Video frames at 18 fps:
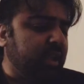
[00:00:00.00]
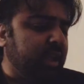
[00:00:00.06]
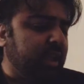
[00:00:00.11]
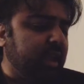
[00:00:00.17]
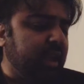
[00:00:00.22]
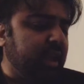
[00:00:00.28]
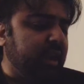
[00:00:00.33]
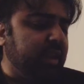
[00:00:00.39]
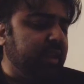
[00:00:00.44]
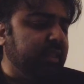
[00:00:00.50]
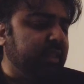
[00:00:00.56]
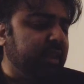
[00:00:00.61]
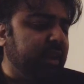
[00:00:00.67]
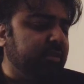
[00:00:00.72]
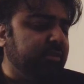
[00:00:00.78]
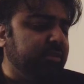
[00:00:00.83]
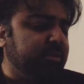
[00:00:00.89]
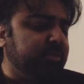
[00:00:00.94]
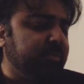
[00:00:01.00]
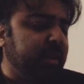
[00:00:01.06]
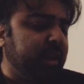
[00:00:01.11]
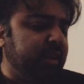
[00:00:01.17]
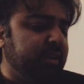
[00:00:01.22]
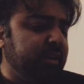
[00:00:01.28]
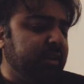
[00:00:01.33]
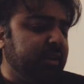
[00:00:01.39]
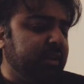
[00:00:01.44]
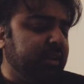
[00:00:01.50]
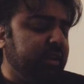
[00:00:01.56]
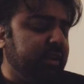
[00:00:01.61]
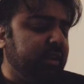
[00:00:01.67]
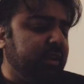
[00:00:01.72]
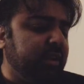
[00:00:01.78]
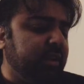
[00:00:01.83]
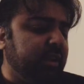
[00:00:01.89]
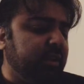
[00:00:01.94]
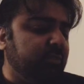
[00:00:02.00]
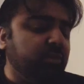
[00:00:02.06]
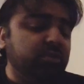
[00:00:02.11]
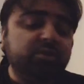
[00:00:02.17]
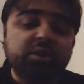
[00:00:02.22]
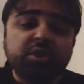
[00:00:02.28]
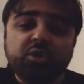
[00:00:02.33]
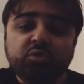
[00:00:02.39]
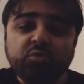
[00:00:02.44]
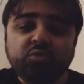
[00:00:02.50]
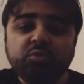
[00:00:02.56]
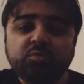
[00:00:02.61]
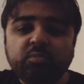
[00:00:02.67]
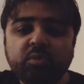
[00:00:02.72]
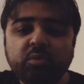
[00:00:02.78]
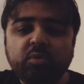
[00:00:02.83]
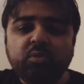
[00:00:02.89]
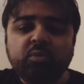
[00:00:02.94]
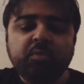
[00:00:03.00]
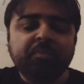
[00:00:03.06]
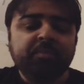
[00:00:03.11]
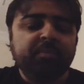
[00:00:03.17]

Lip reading: And in that respect, it was a huge blow